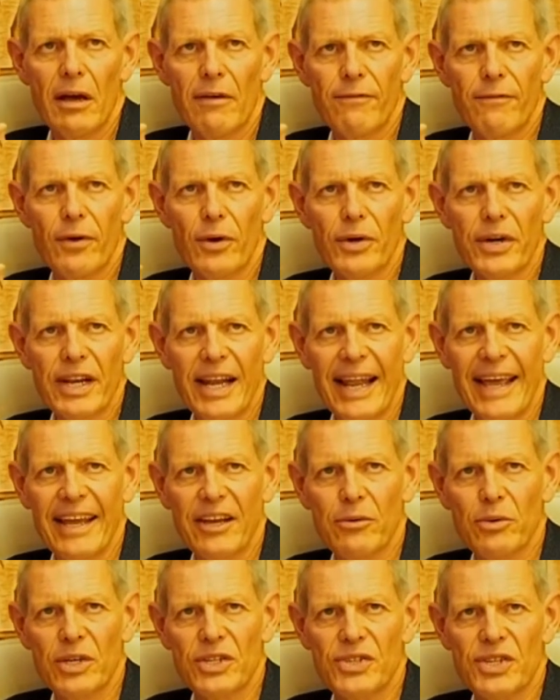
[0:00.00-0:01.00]
foreign
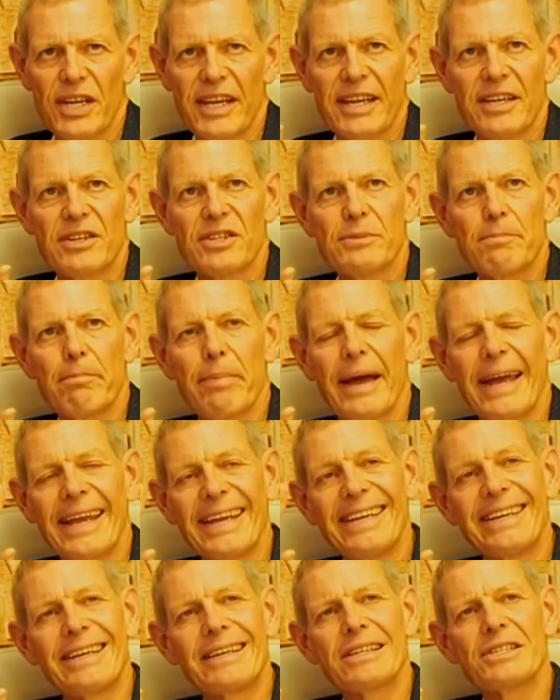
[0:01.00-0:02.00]
language in as
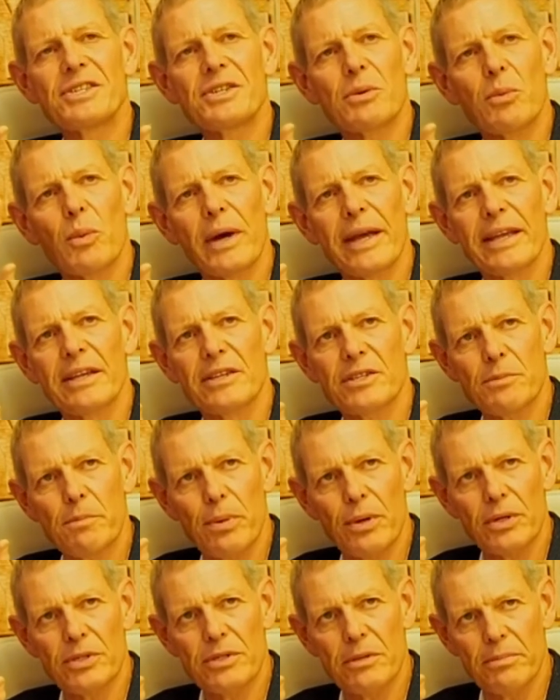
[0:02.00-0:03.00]
painless a way as
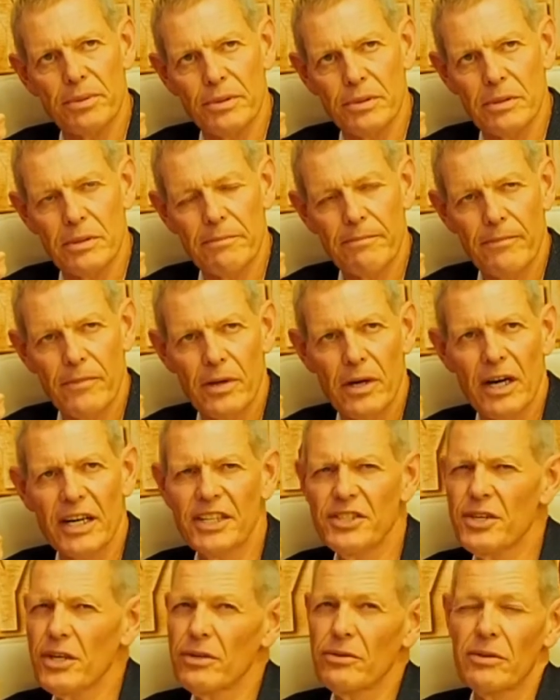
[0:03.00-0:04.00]
possible. I
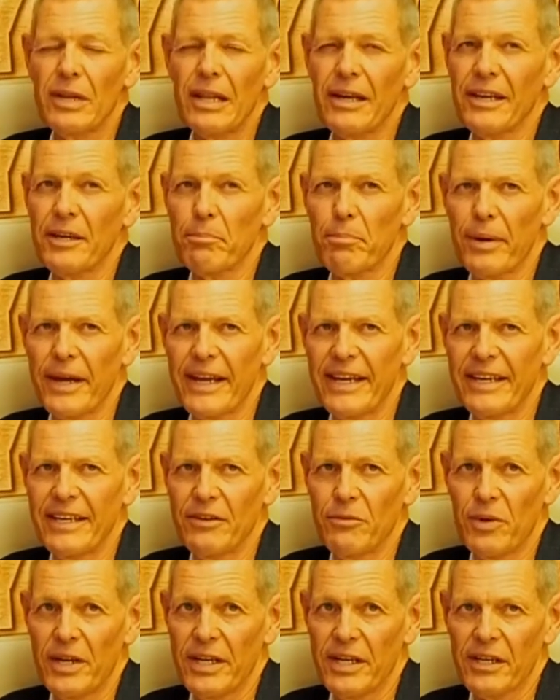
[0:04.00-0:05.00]
don't like
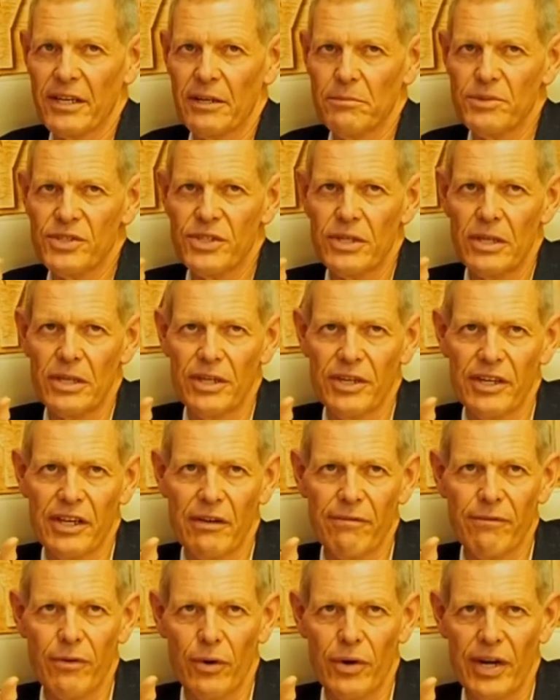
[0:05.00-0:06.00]
pain when it comes to learning a
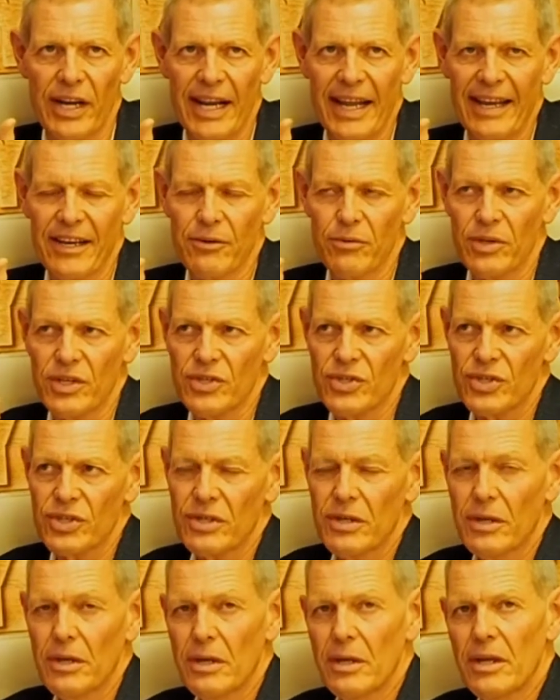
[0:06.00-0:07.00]
foreign language.
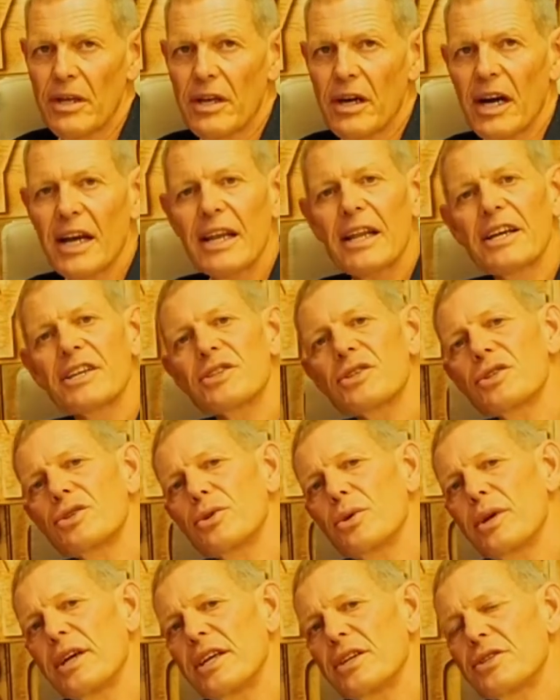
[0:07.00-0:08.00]
I like to
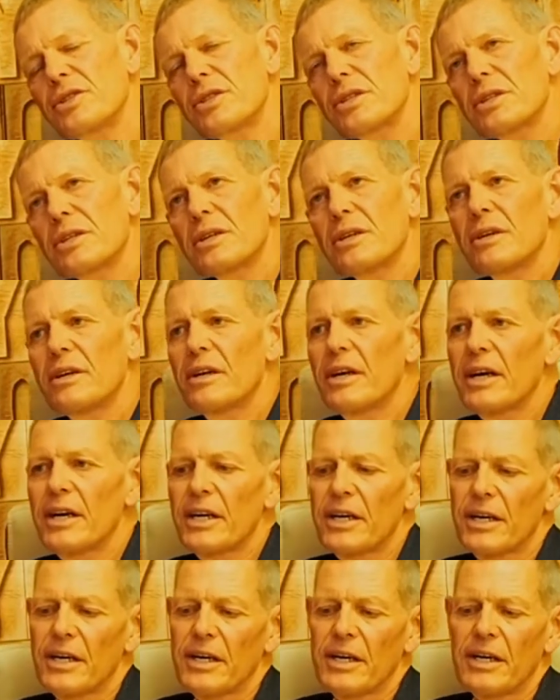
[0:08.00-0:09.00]
do it
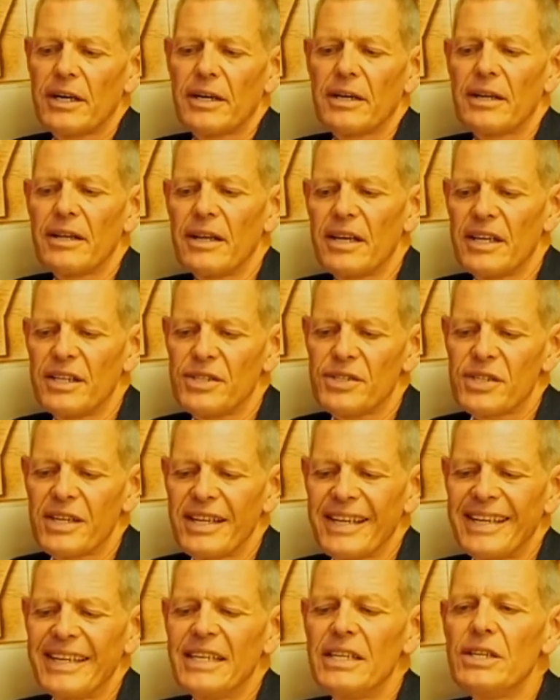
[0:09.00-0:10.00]
as
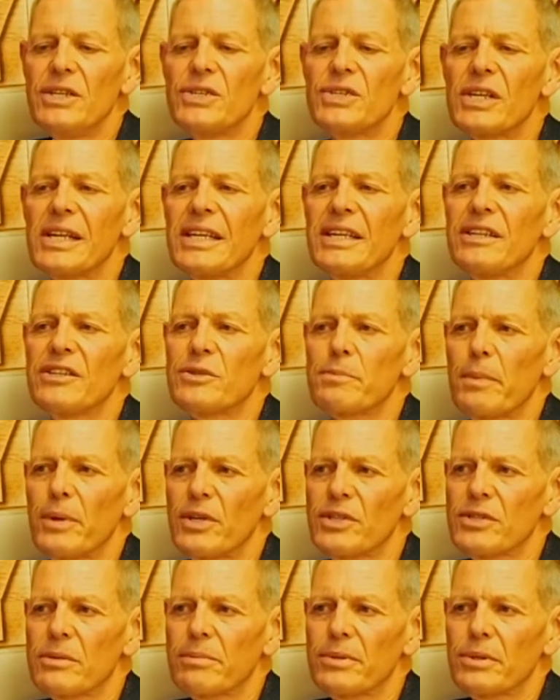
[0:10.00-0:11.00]
easily as
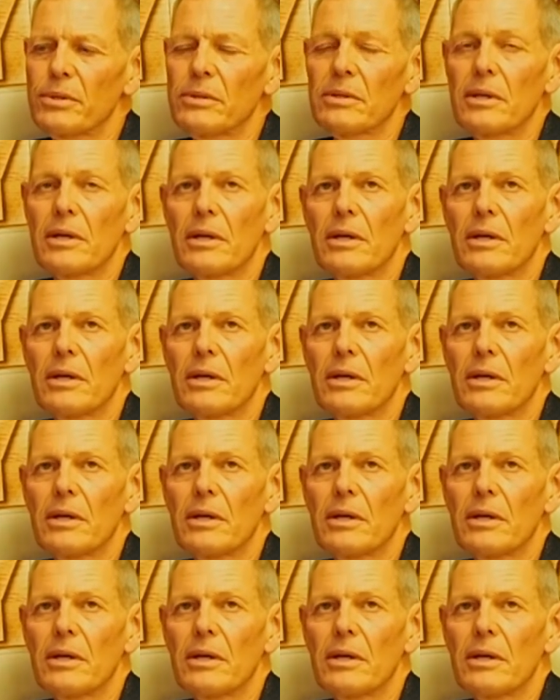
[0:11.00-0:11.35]
possible.